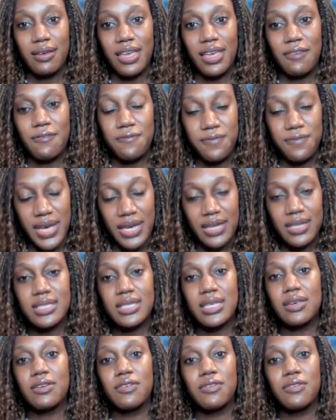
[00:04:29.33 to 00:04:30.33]

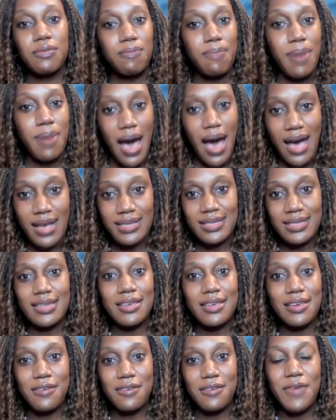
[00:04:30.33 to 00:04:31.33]
effective,
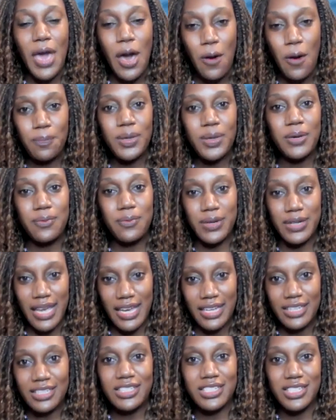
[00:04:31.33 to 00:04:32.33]
positive, helping
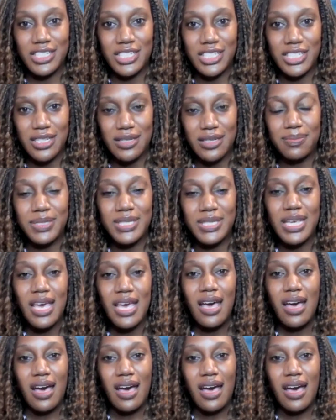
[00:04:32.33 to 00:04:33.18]
relationships